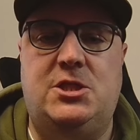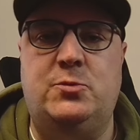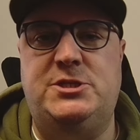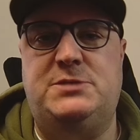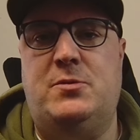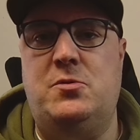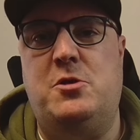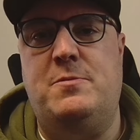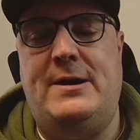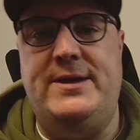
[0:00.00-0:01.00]
that we
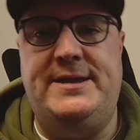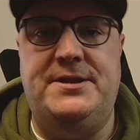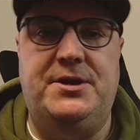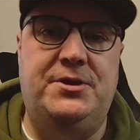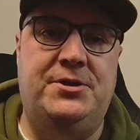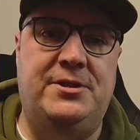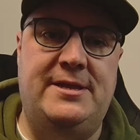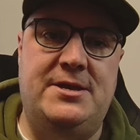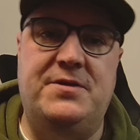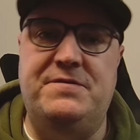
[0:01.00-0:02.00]
spoke about in
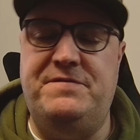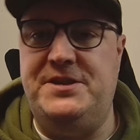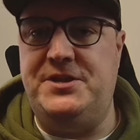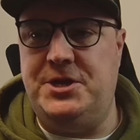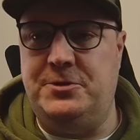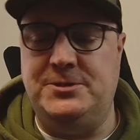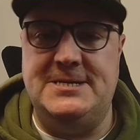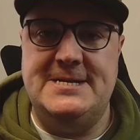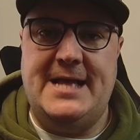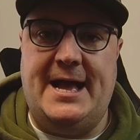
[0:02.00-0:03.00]
earlier videos.